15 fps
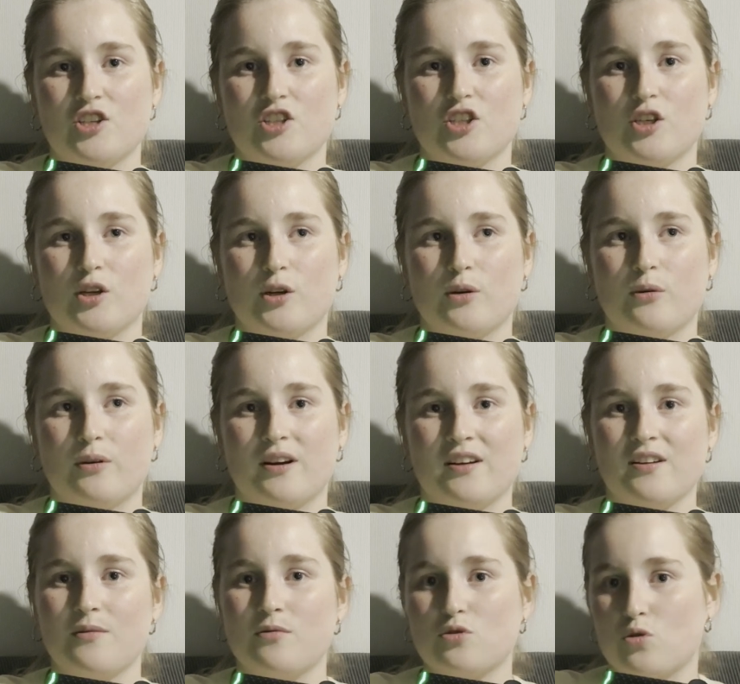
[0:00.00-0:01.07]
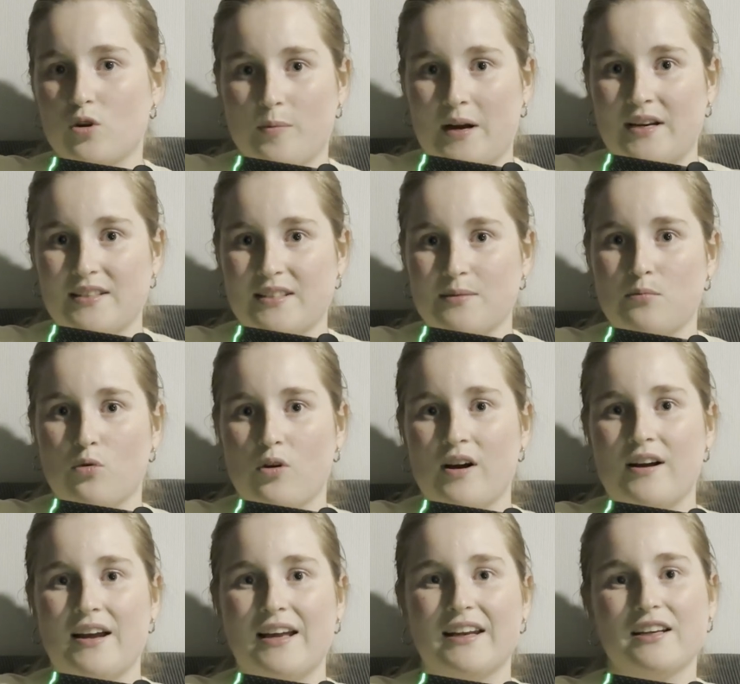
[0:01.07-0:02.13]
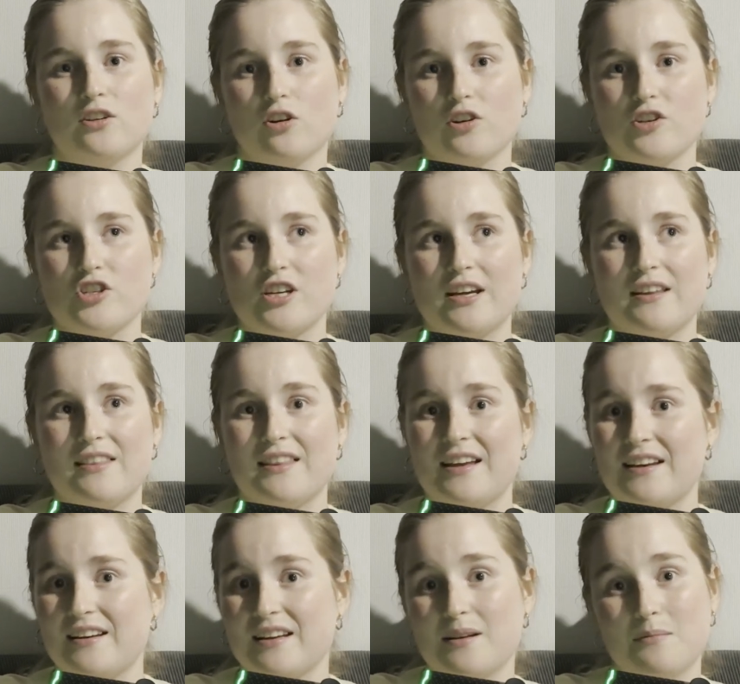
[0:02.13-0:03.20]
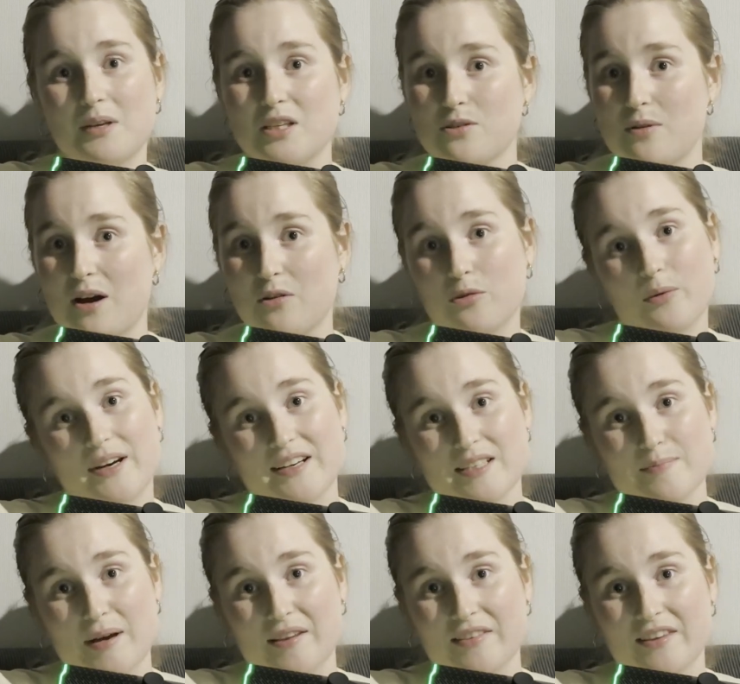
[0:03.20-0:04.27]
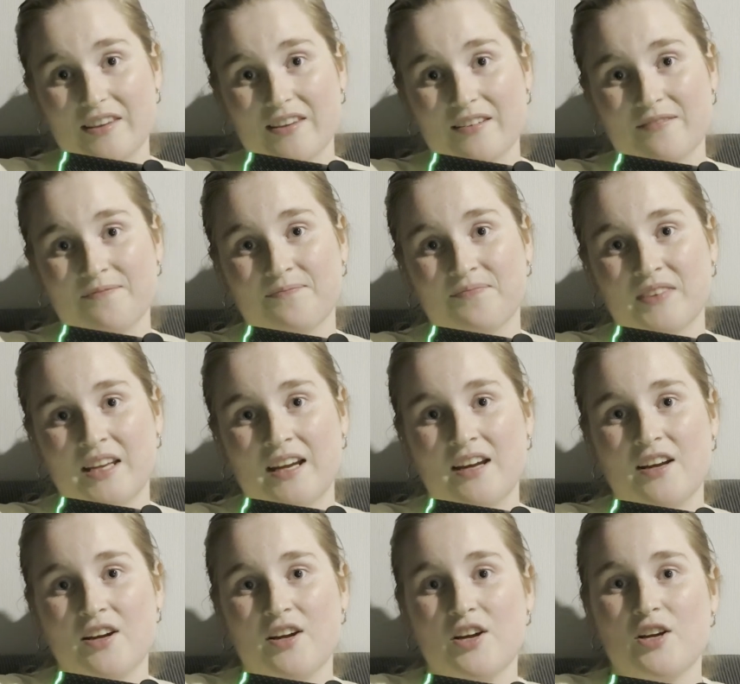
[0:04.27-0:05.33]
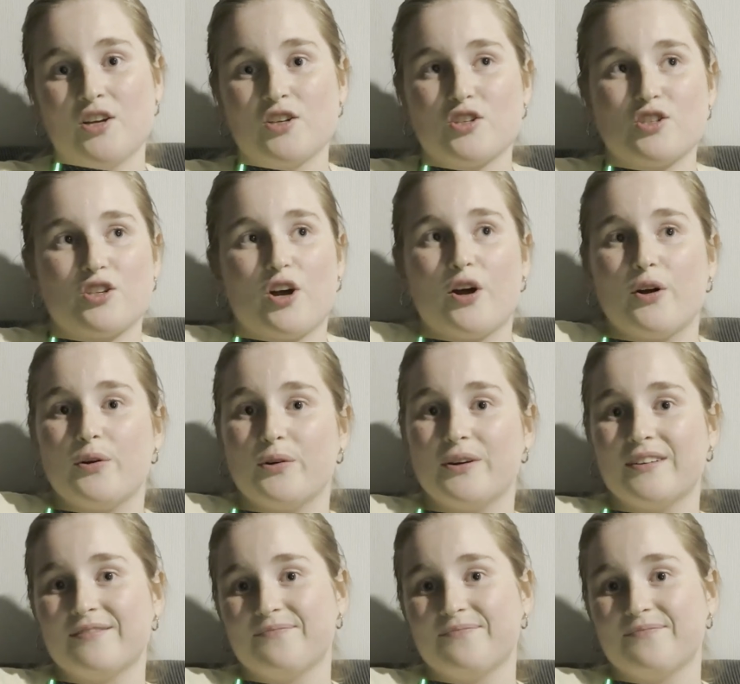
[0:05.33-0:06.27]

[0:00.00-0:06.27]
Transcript: to talk about it some more and acknowledge it than in Mental Health Awareness Month? So,